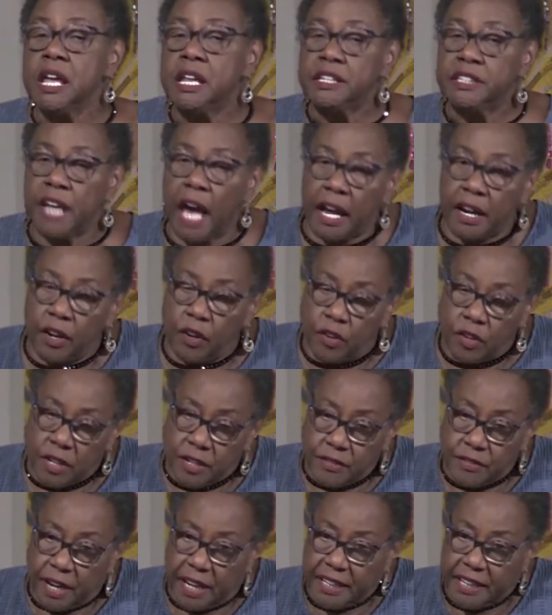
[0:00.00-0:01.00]
not
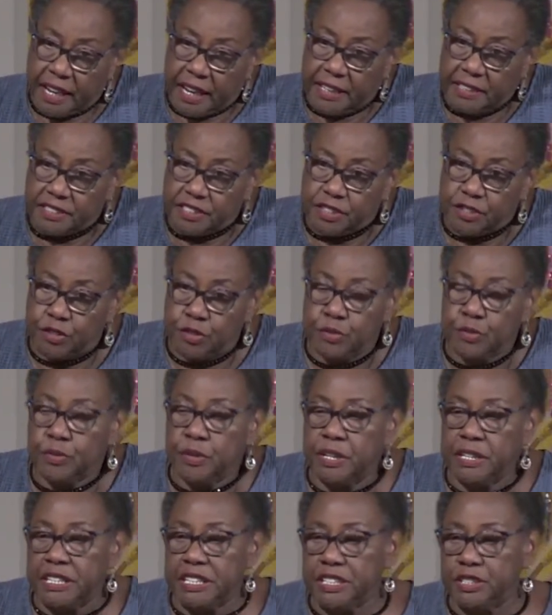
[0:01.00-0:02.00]
only radiates to
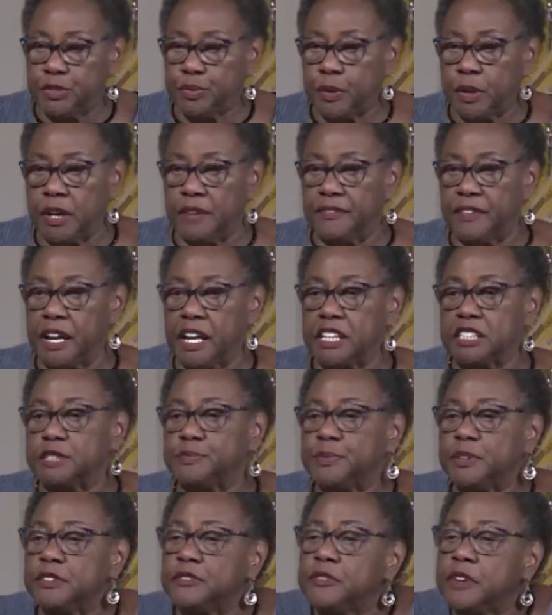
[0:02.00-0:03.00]
each one of us,
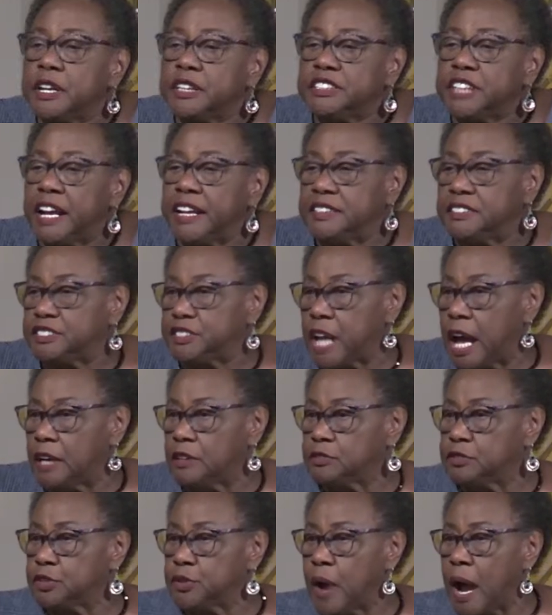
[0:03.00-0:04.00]
but radiates
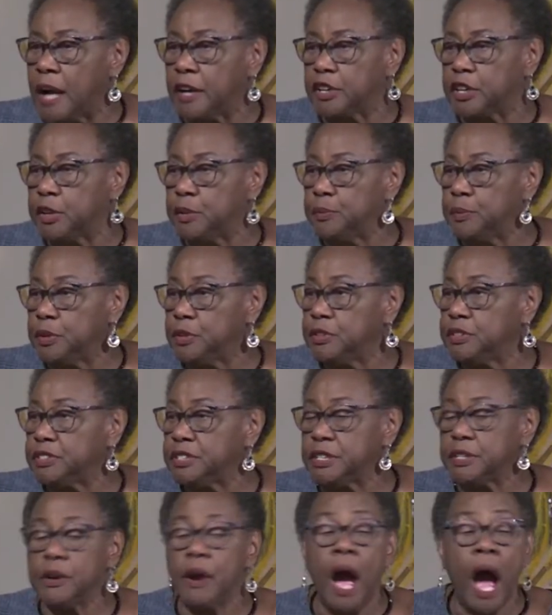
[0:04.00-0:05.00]
out to our
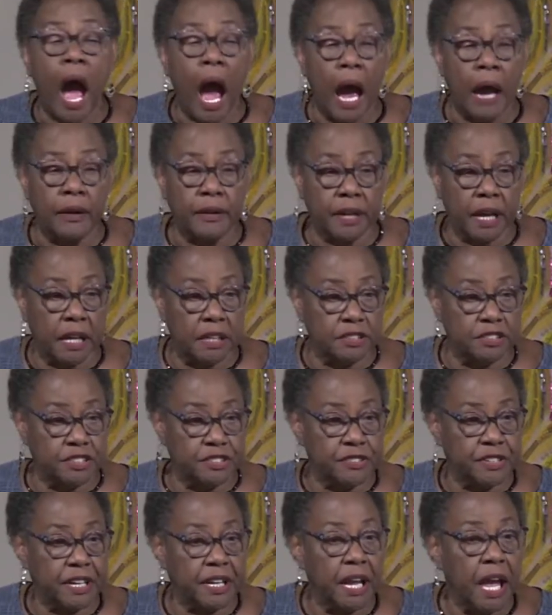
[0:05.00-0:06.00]
community, our
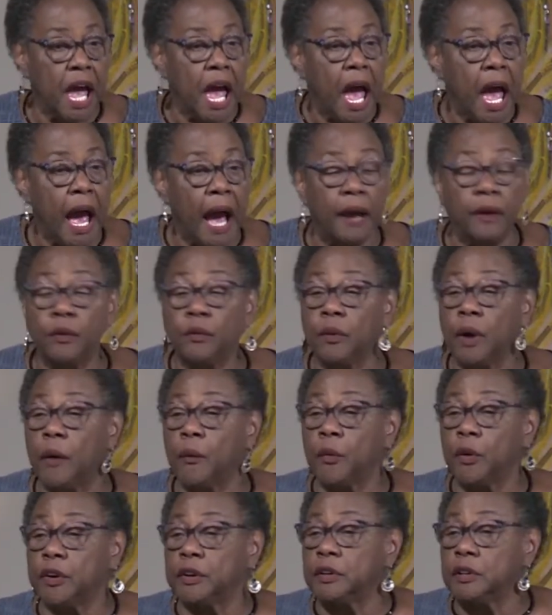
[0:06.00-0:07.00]
country, our
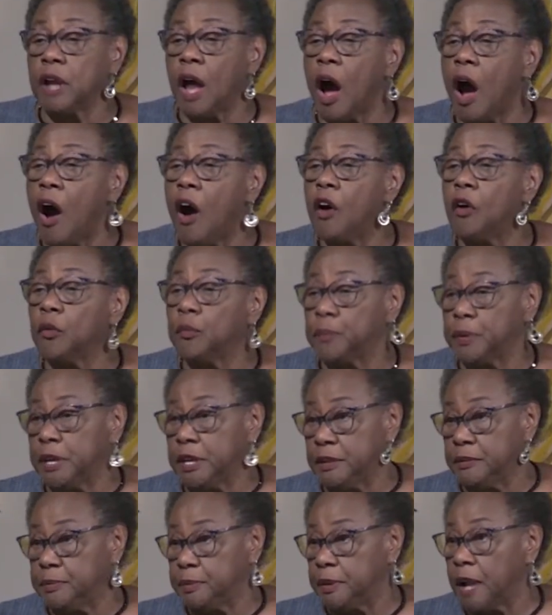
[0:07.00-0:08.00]
world, all
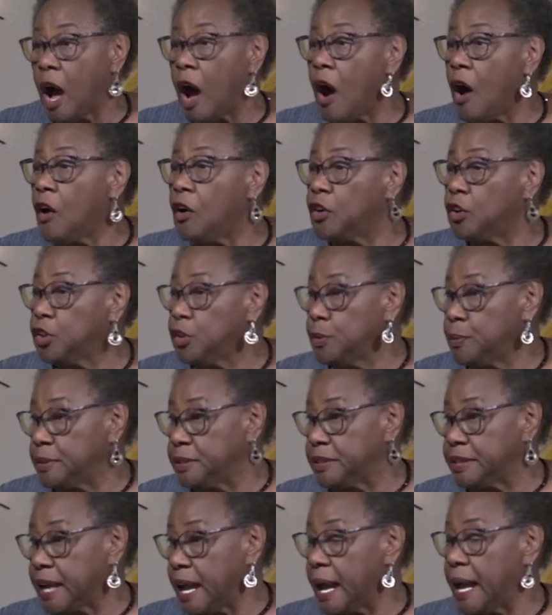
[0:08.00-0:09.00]
people, all
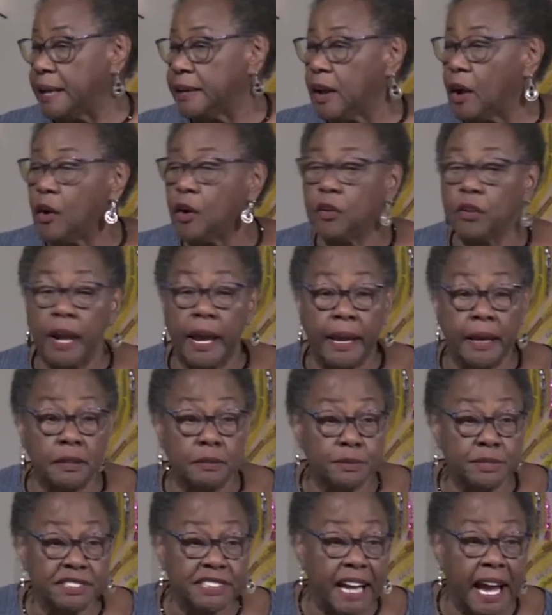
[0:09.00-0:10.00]
humankind, all
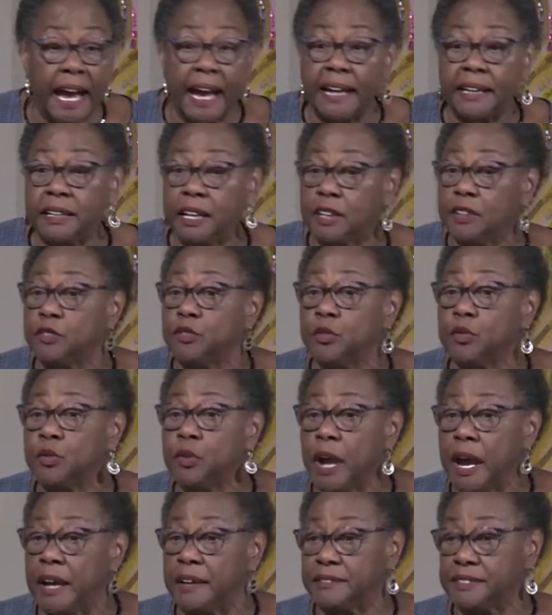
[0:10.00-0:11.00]
animal kind, and
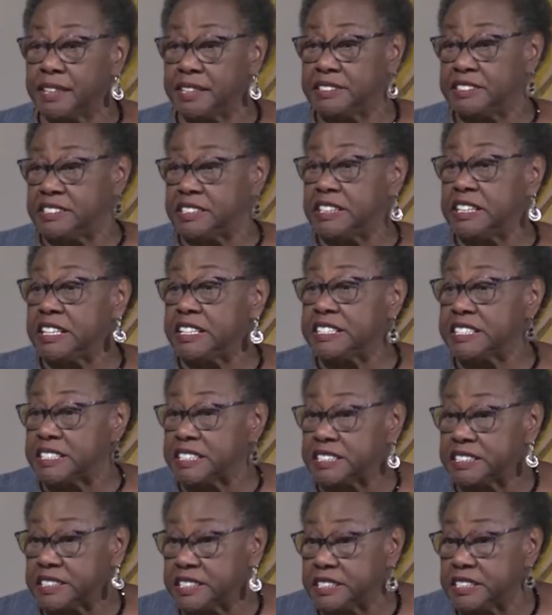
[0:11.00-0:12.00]
whoever is in
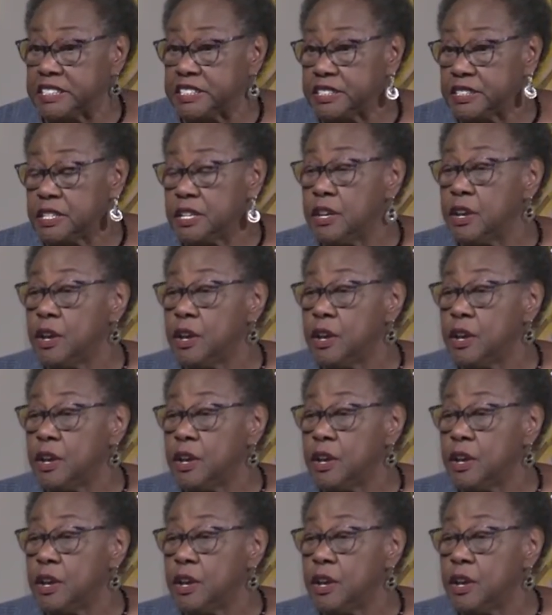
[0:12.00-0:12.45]
existence.